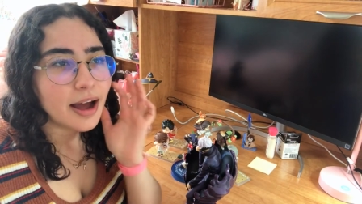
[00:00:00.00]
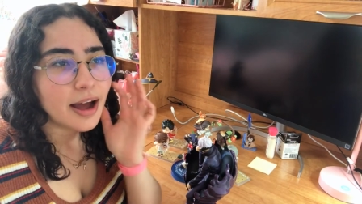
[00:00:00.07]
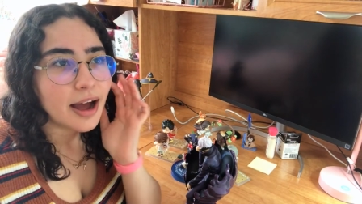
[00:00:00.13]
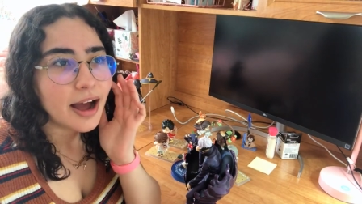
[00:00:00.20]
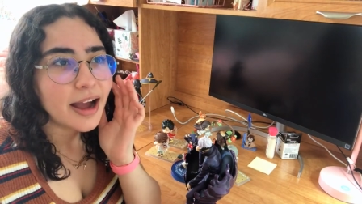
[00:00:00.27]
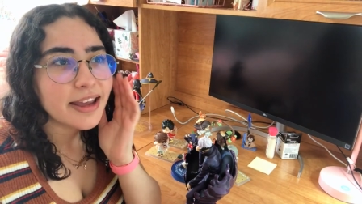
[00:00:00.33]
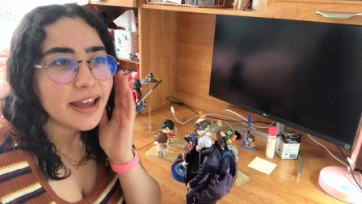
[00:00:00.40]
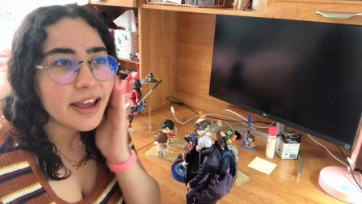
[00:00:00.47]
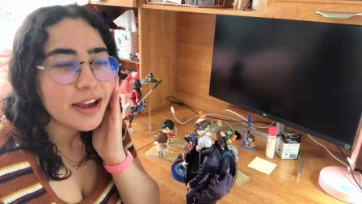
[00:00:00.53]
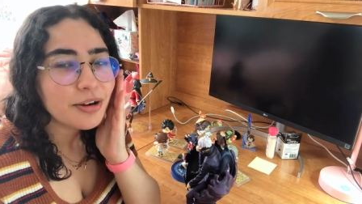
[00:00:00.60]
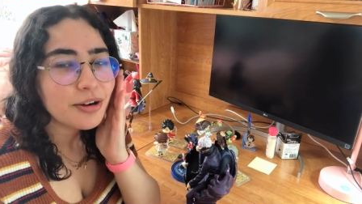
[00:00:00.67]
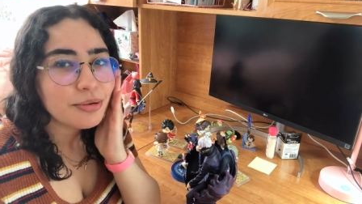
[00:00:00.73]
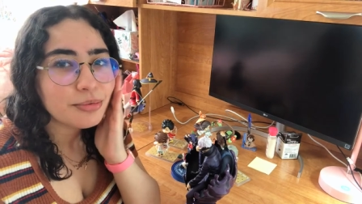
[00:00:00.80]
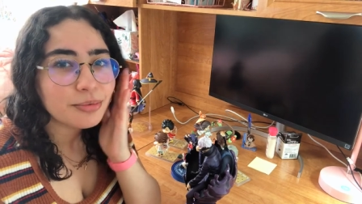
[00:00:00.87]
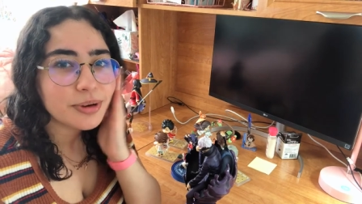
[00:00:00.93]
I can't
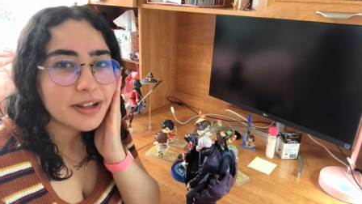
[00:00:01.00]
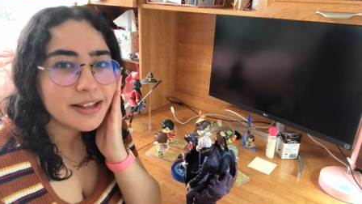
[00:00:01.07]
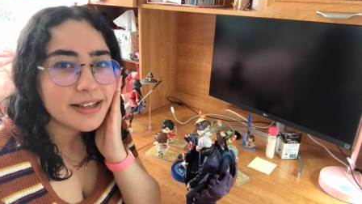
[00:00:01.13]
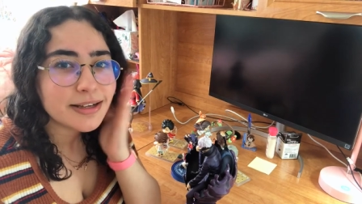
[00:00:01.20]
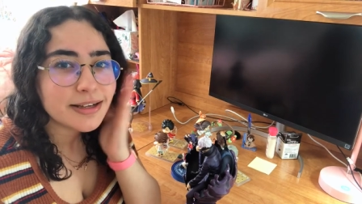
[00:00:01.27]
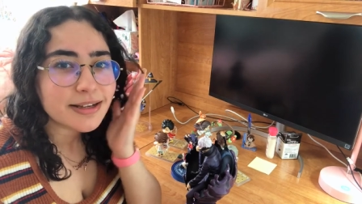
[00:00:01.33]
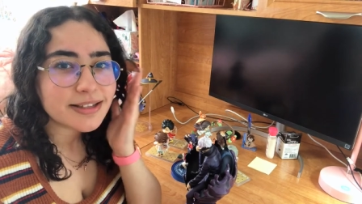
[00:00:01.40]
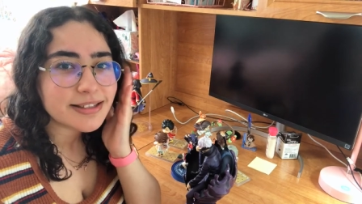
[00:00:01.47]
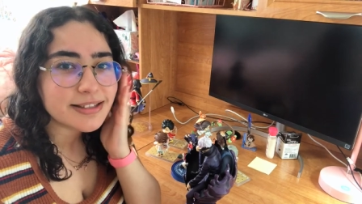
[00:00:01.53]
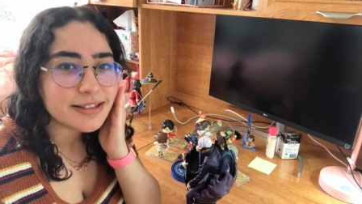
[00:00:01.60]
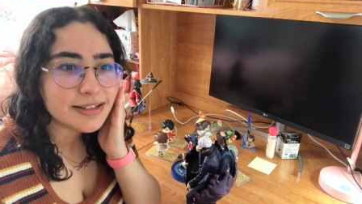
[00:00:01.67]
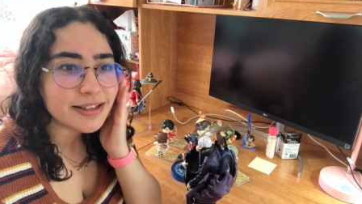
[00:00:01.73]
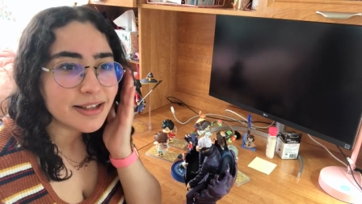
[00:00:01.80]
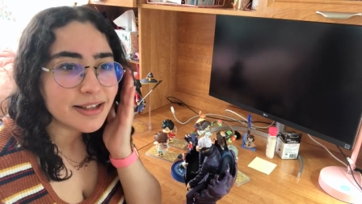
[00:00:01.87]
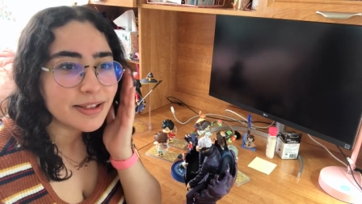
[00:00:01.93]
really
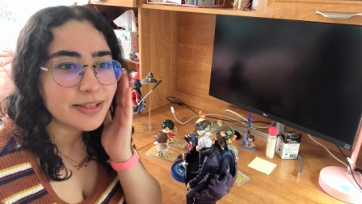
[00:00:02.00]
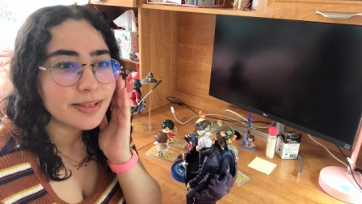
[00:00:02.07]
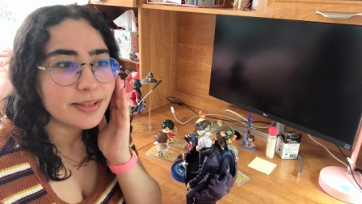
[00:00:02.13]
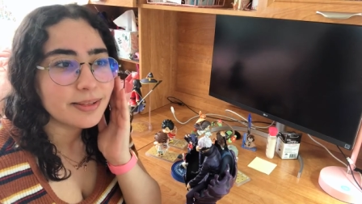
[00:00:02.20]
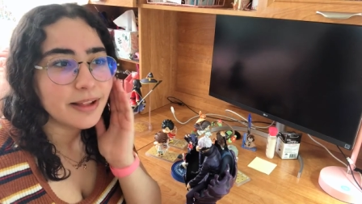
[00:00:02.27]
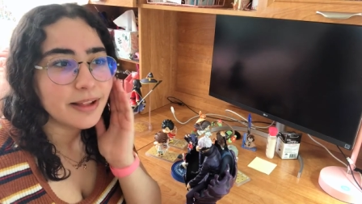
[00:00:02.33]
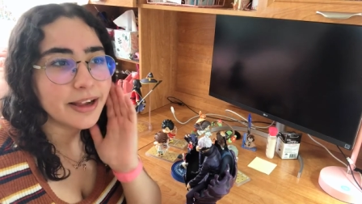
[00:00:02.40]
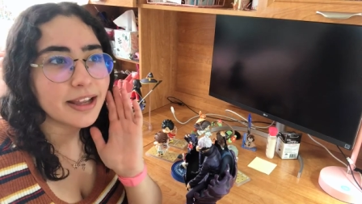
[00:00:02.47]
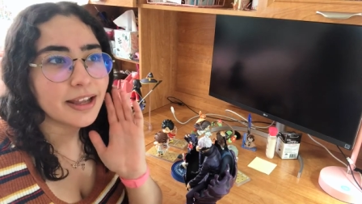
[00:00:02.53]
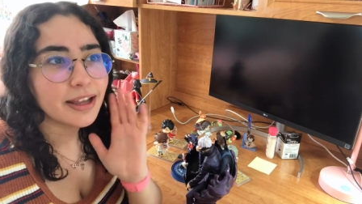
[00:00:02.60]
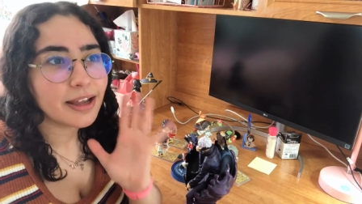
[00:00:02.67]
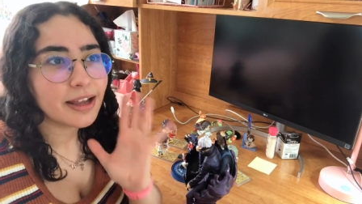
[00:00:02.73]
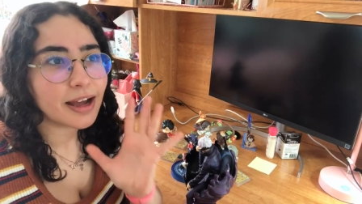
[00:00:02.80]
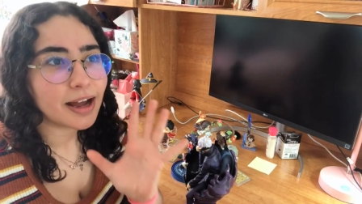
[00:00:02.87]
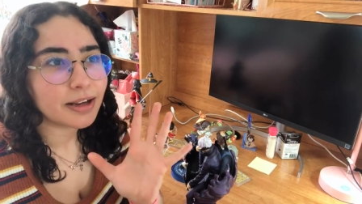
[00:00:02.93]
see like
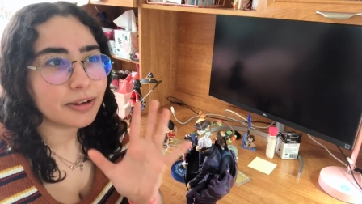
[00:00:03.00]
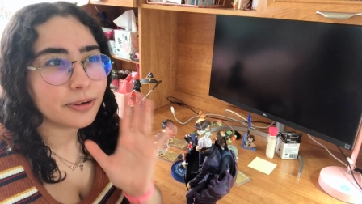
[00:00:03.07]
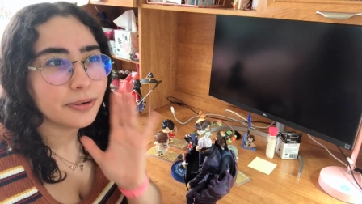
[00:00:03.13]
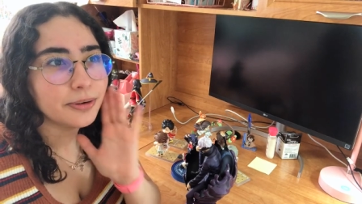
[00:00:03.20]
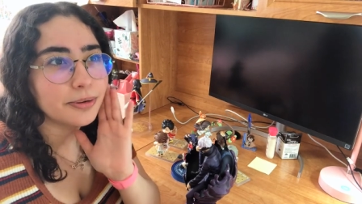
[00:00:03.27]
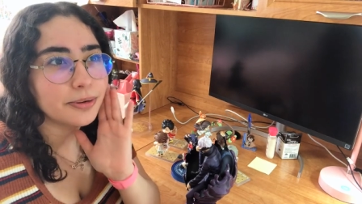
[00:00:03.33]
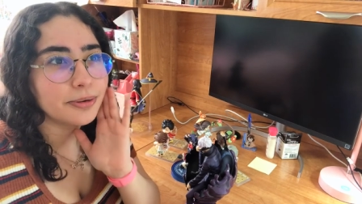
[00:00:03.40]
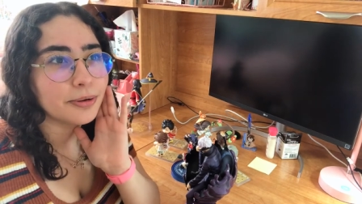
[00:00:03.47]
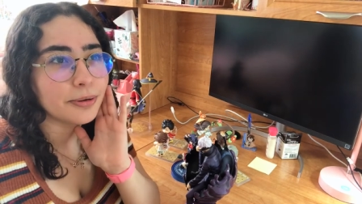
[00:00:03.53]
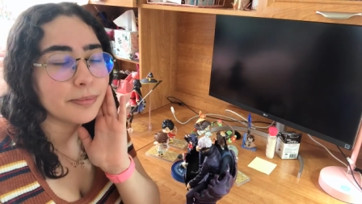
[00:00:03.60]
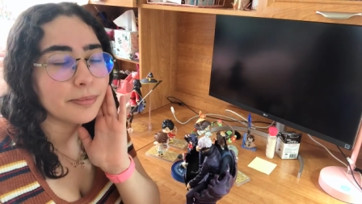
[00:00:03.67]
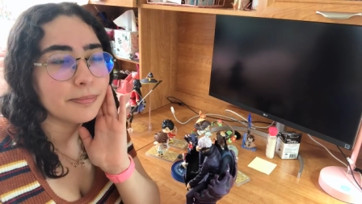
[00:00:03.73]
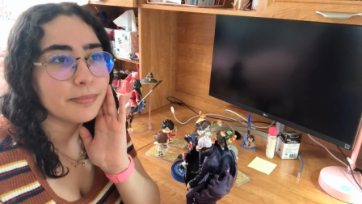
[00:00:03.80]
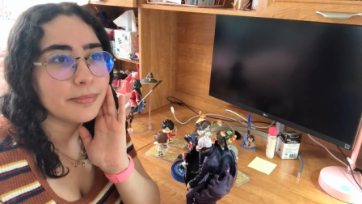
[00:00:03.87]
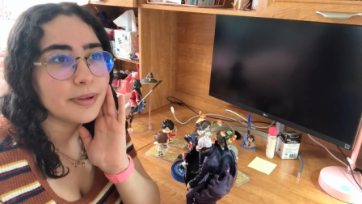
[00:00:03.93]
Yato, or
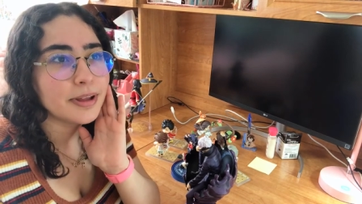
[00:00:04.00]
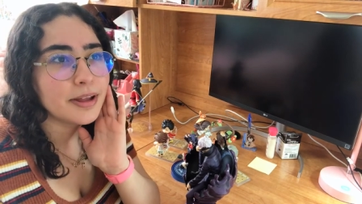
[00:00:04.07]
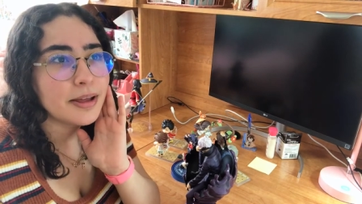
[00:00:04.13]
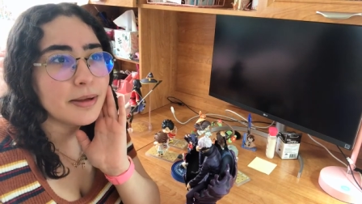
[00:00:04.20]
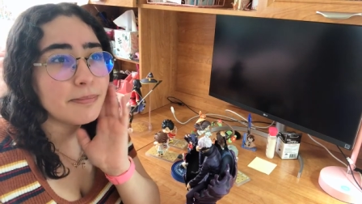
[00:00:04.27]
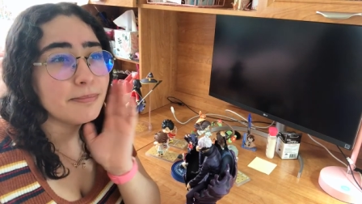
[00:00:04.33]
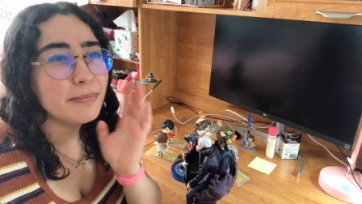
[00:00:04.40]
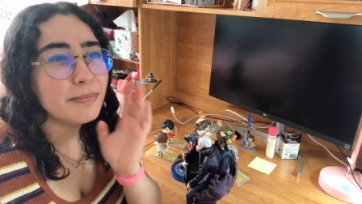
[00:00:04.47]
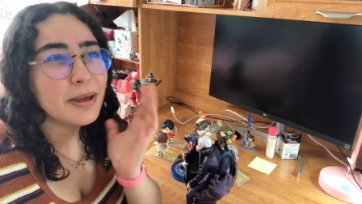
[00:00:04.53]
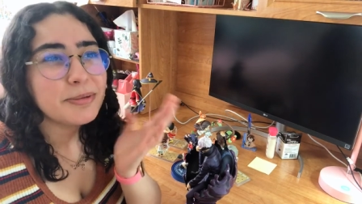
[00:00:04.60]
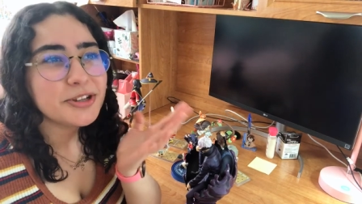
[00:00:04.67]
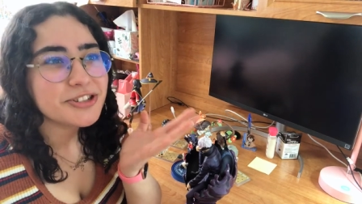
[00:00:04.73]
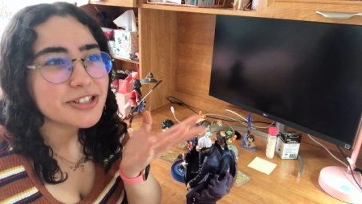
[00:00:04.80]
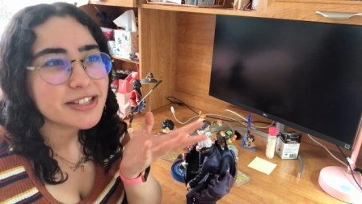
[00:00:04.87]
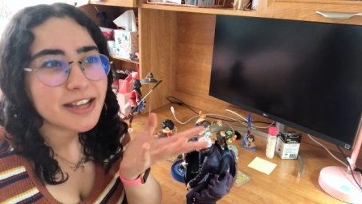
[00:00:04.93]
maybe
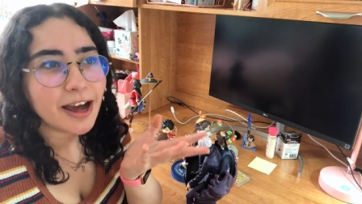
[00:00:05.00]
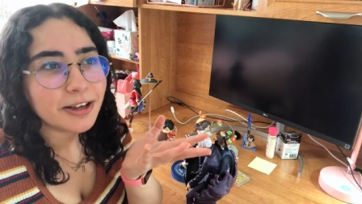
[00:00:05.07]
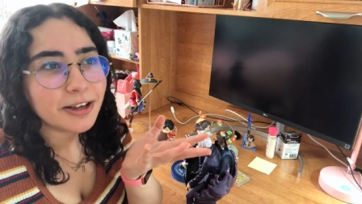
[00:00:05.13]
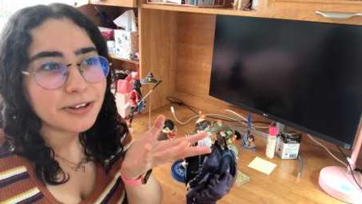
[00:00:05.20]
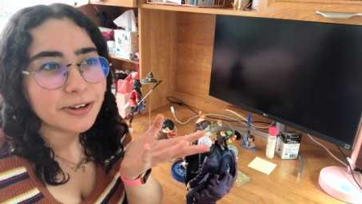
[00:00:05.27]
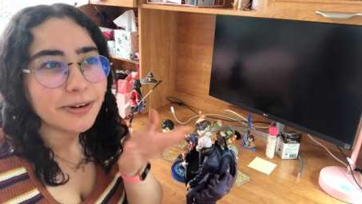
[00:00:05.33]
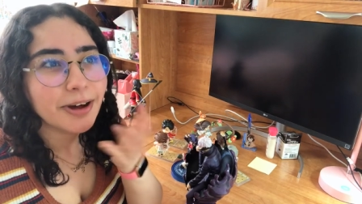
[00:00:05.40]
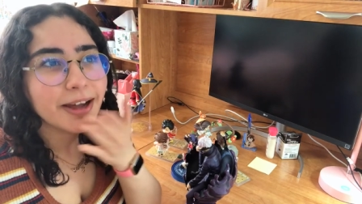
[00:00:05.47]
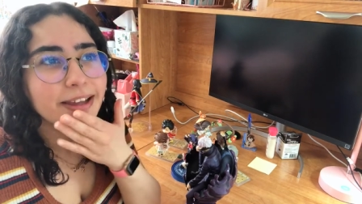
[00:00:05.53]
just Yato.